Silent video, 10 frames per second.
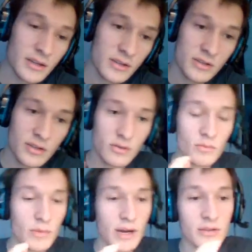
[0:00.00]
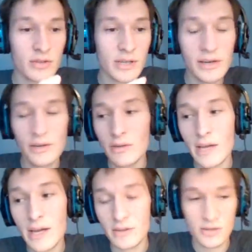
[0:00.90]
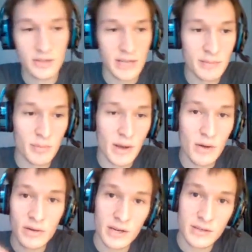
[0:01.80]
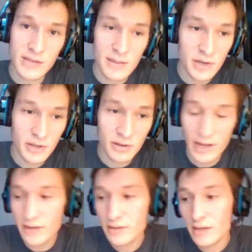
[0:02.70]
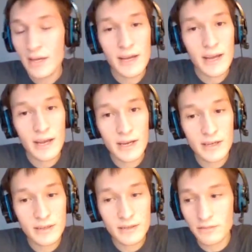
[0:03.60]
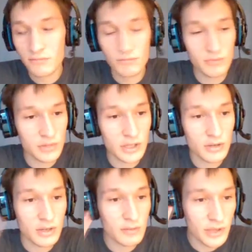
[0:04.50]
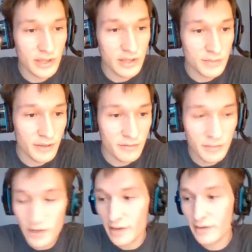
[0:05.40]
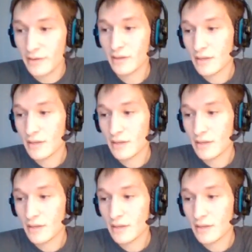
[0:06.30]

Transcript: So I told you how to do that. You just tap a mountain and tap another land, and then you can play the spell from your hand.